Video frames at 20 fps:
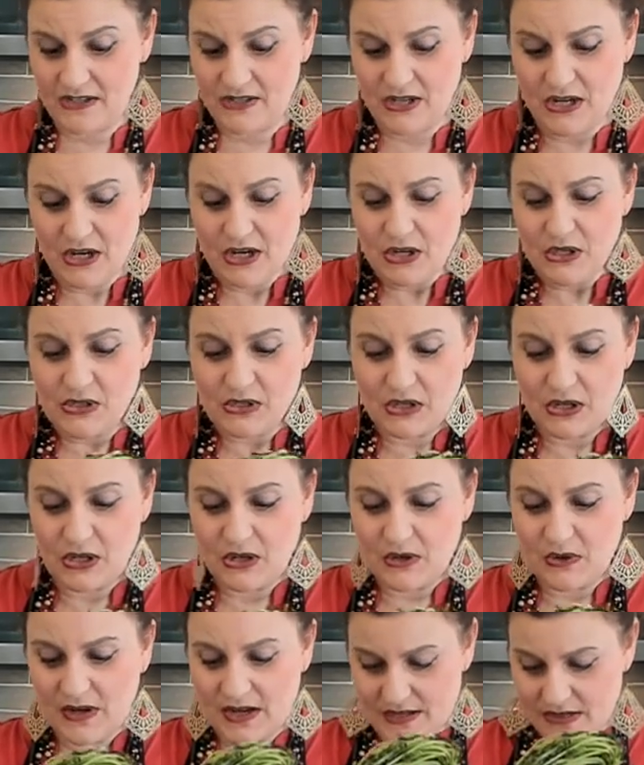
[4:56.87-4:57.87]
So I
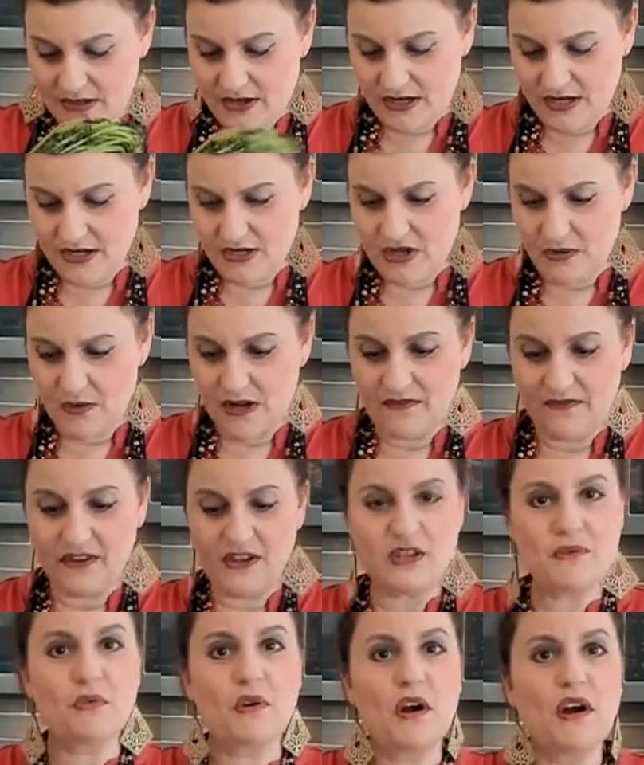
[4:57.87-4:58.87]
thought, you know what, veggie
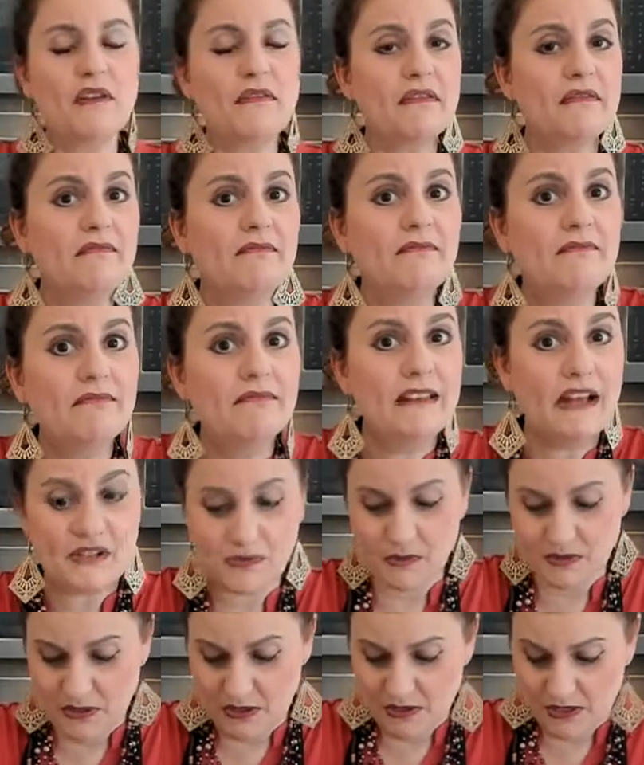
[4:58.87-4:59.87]
broth, that's what they're
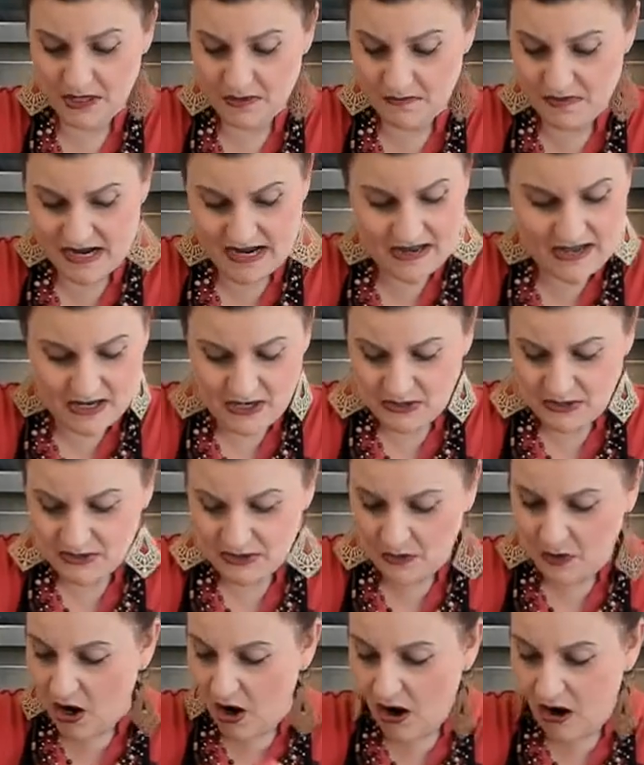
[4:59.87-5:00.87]
going to be. So
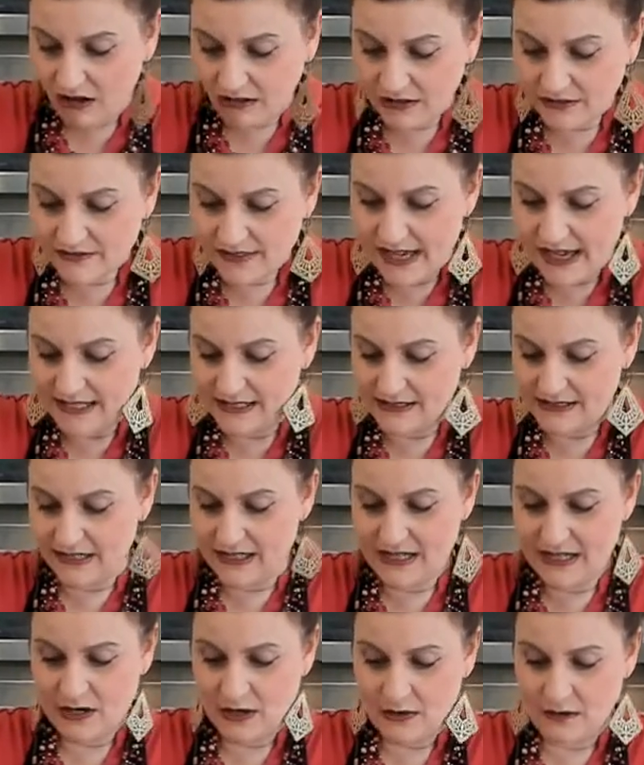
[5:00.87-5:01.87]
all of that is in
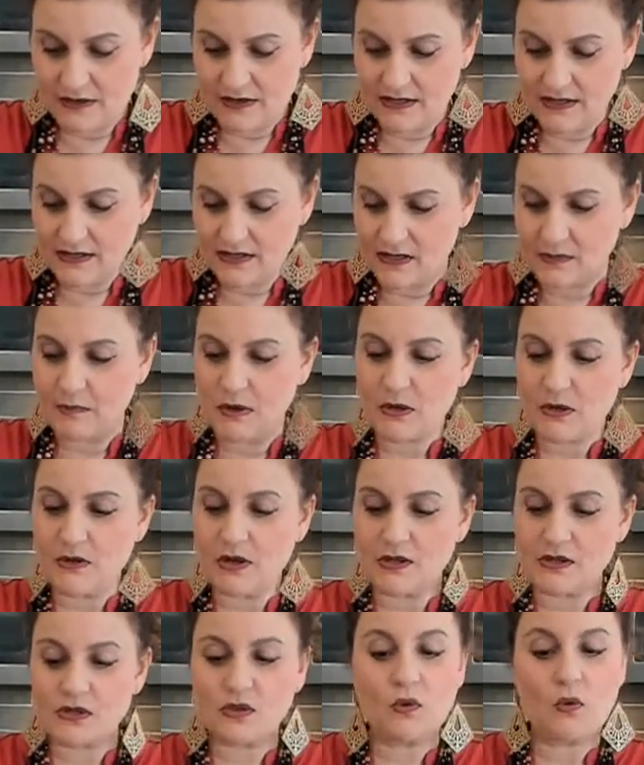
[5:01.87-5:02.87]
here. This is butternut
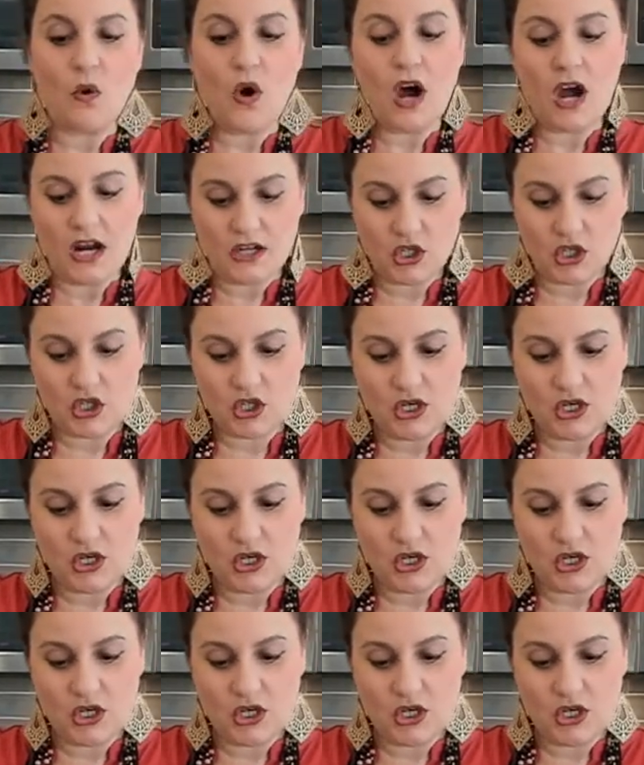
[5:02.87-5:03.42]
squash